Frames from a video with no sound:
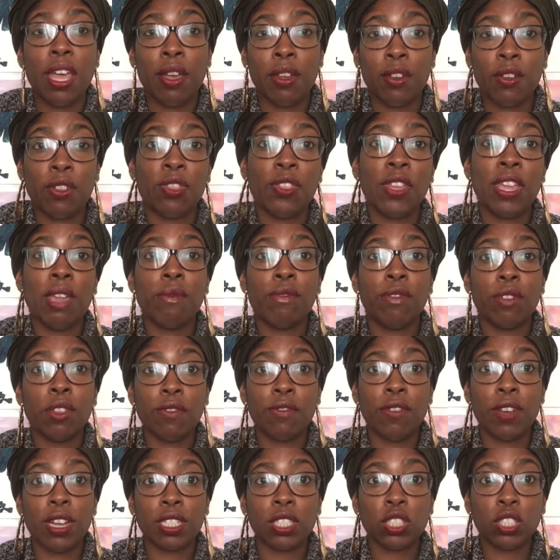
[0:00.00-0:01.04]
theme for the
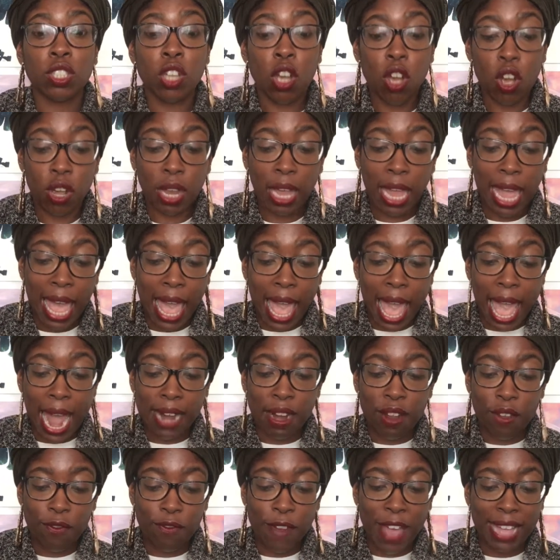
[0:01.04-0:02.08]
first song,
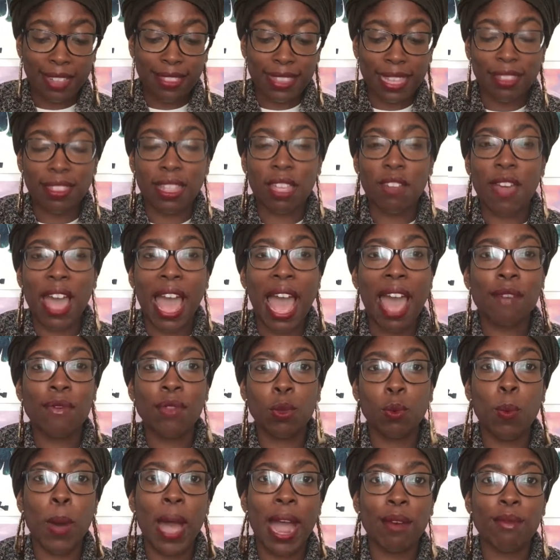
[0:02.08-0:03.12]
and the fact that they have
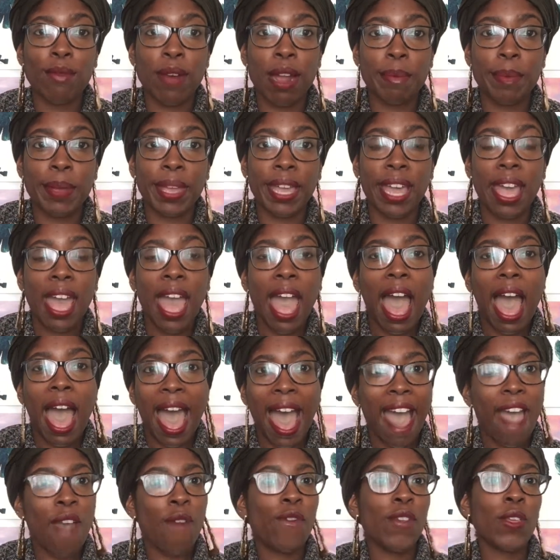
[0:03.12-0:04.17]
the white rabbit,
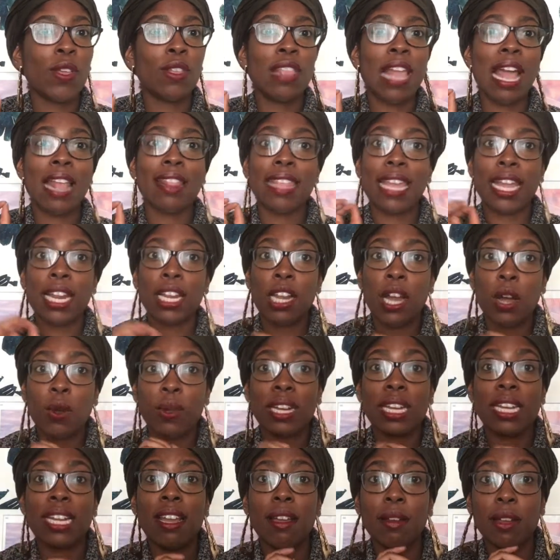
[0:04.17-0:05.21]
I feel like they
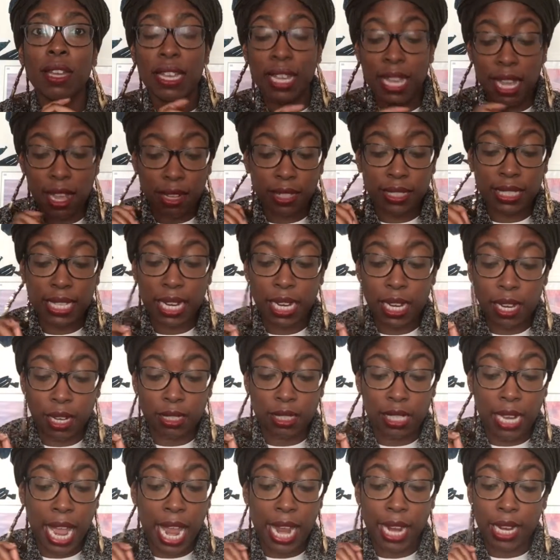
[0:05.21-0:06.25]
low-key are telling
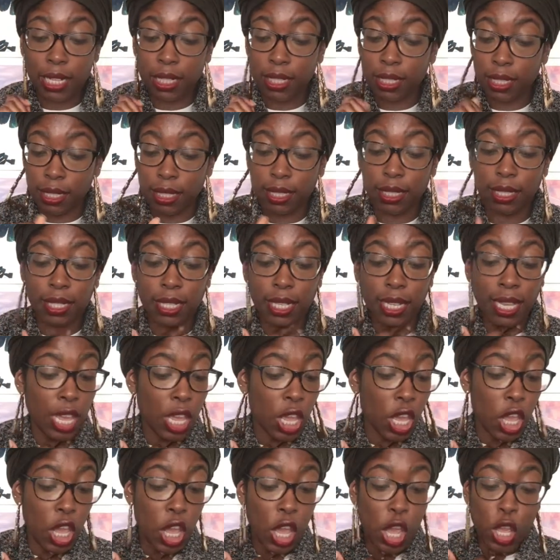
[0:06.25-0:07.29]
us like, look,
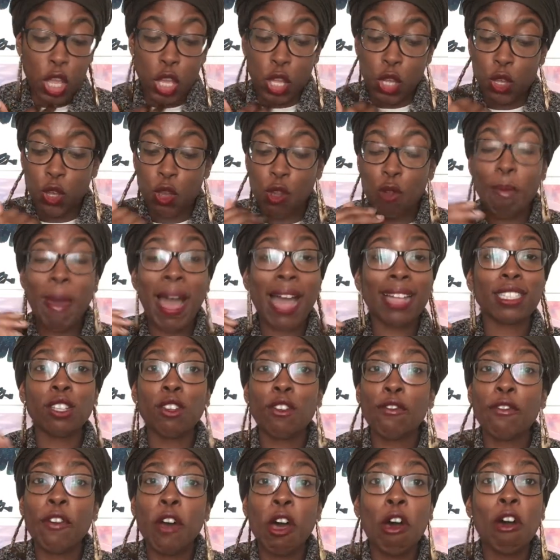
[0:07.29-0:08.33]
you about to
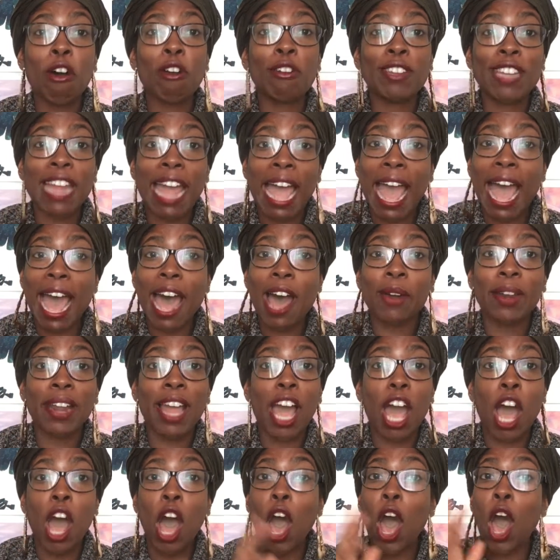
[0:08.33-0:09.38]
fall down
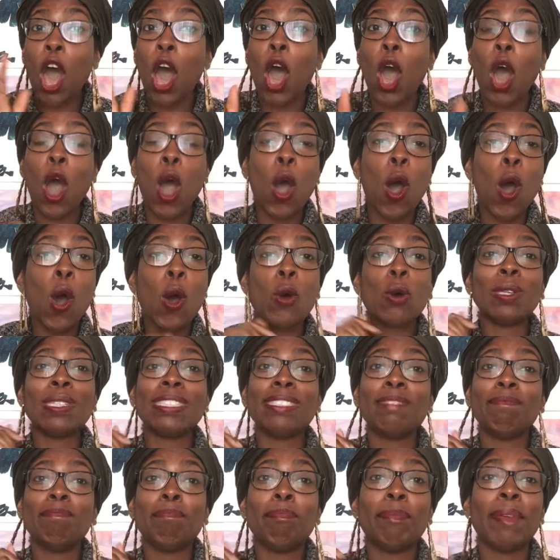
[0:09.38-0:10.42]
a whole
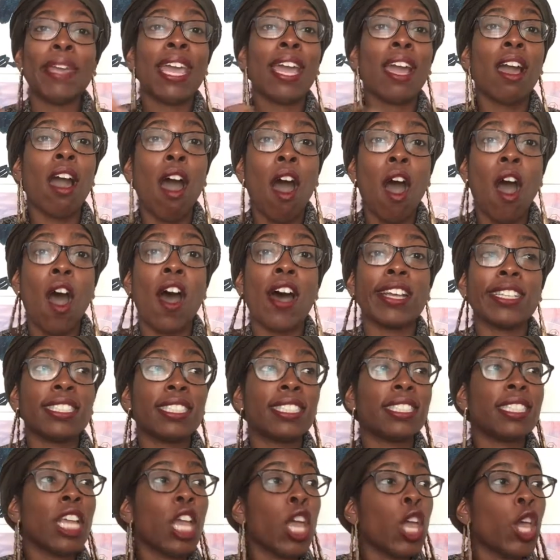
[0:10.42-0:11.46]
big
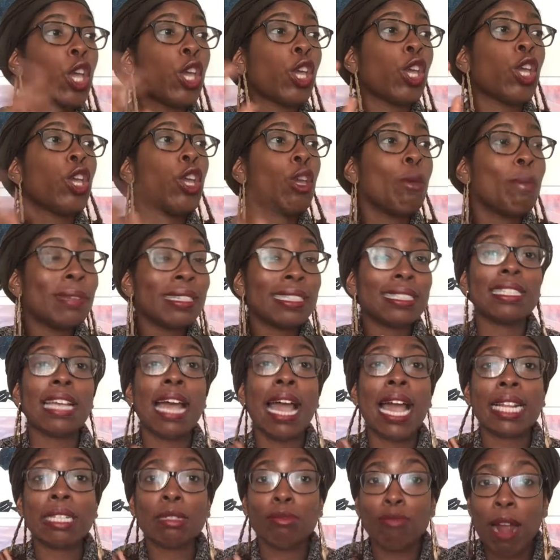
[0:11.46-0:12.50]
ass
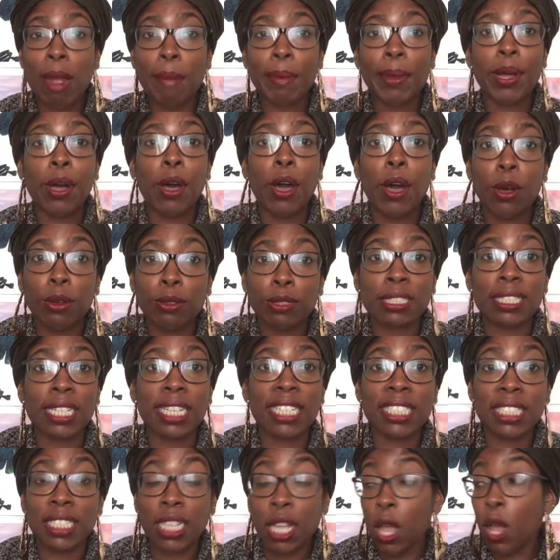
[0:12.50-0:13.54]
human-sized rabbit hole,
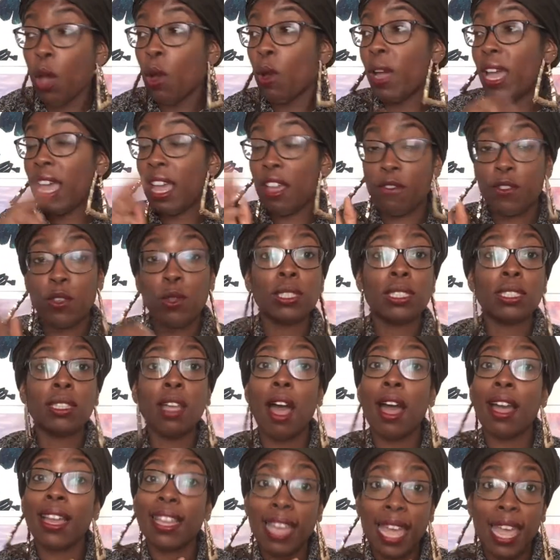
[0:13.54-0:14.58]
sis, if you
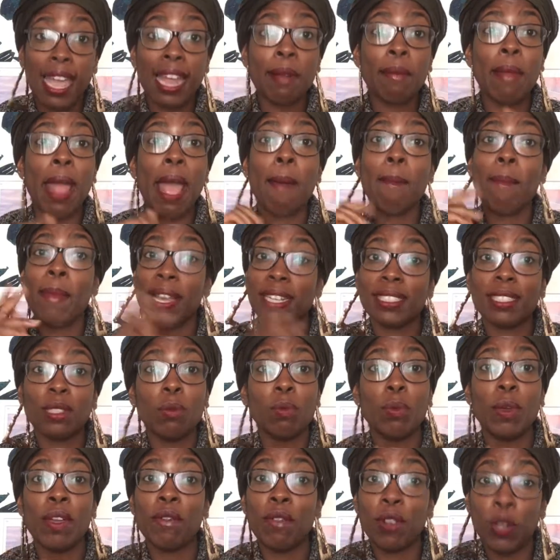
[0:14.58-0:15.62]
start getting and
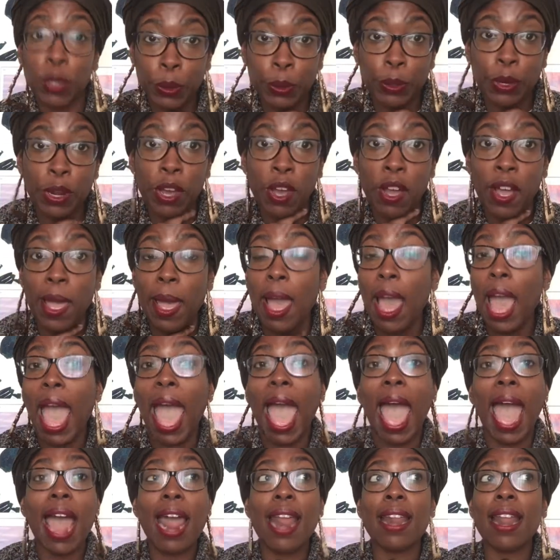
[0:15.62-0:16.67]
messing with LOONA.
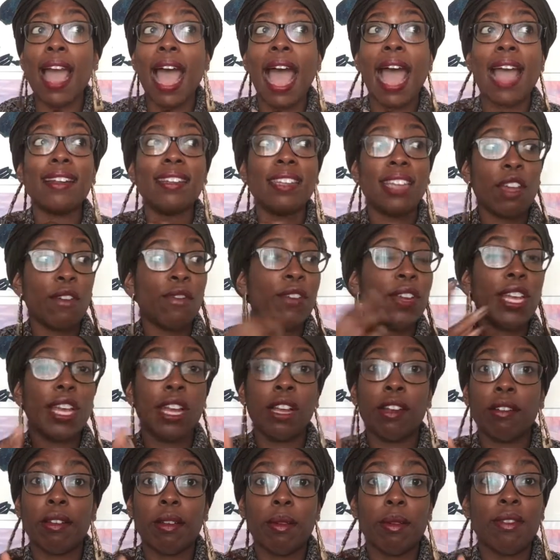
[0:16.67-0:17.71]
And I definitely
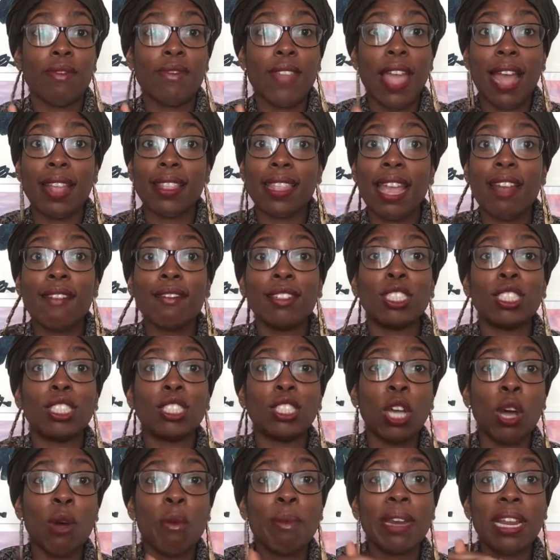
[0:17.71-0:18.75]
agree with that. There is
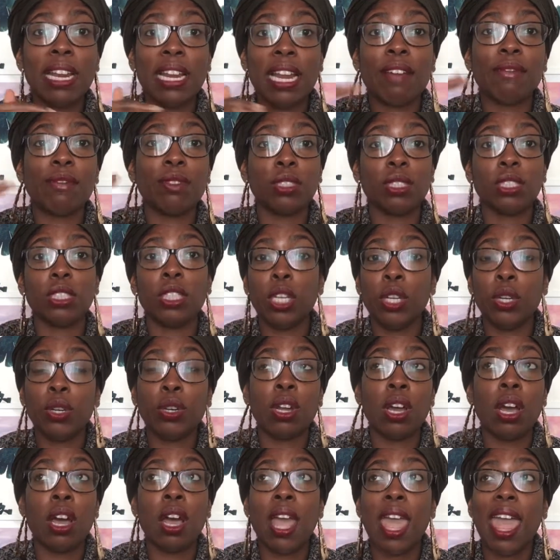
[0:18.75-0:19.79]
so many levels to
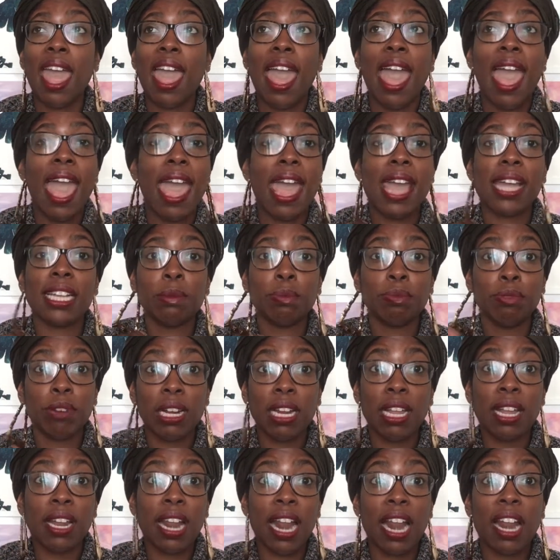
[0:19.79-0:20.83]
LOONA. It's
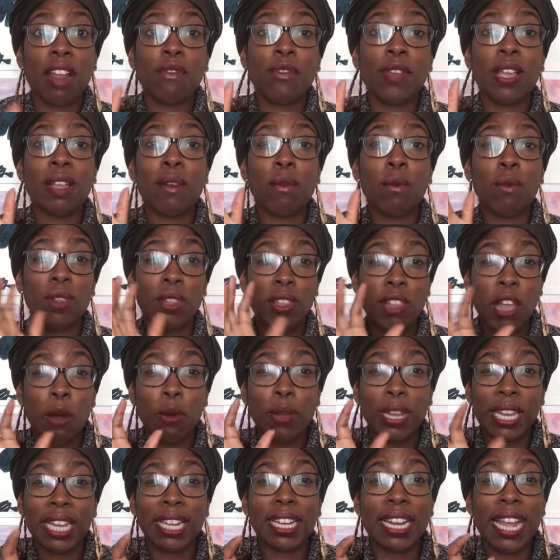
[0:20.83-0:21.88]
brilliant. And I think
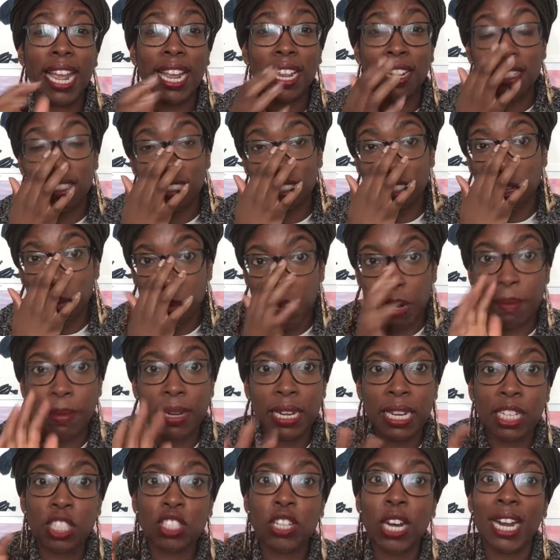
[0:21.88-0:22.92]
low-key they
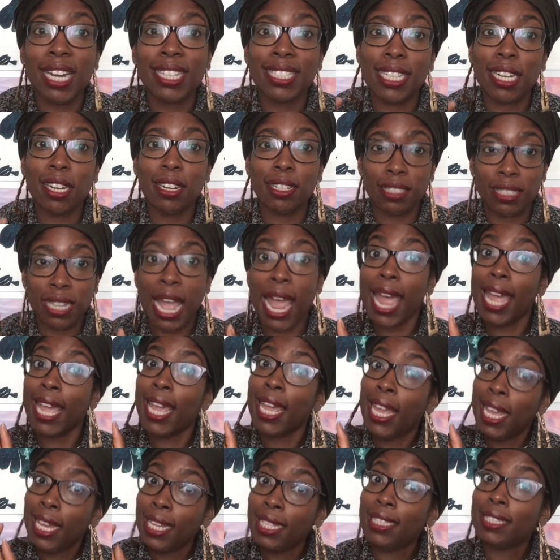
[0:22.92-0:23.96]
subliminally trying to tell us like,
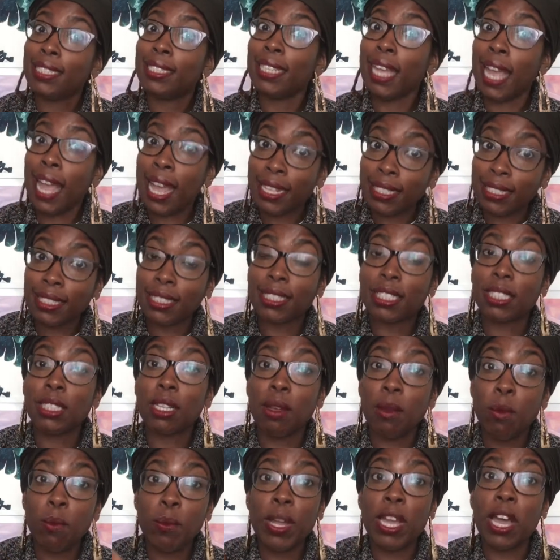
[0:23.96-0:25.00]
sis,
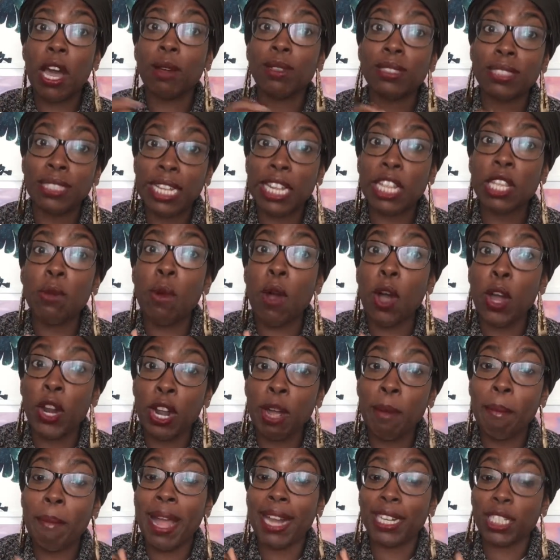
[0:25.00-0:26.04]
we gonna send you on
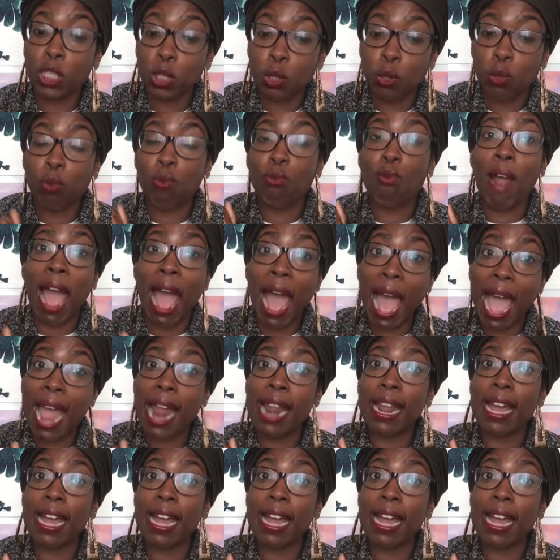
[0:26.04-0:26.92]
a magical ride,